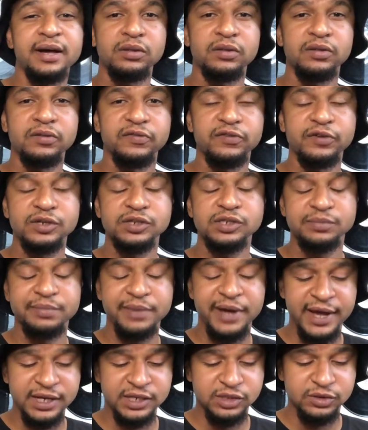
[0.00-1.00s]
The first
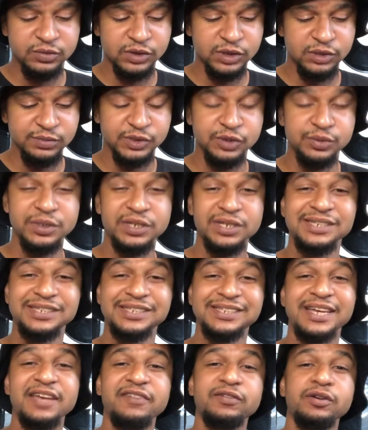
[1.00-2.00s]
match was between
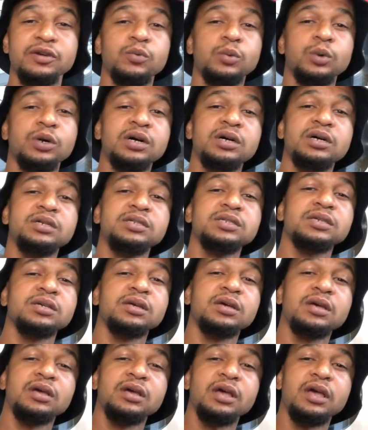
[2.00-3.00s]
Xavier Woods
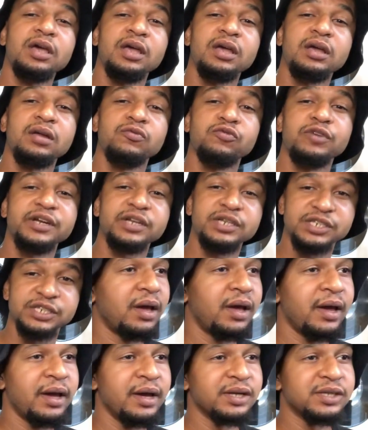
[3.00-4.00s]
and Ricochet.
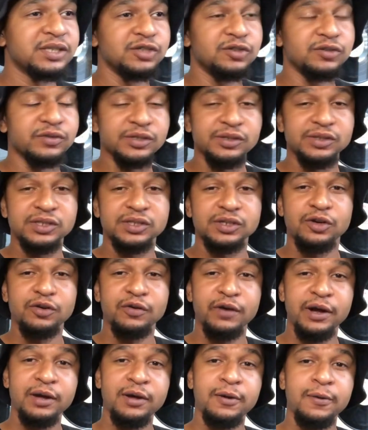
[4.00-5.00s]
X grills the
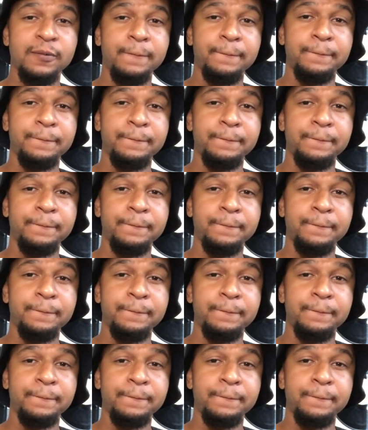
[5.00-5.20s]
crown.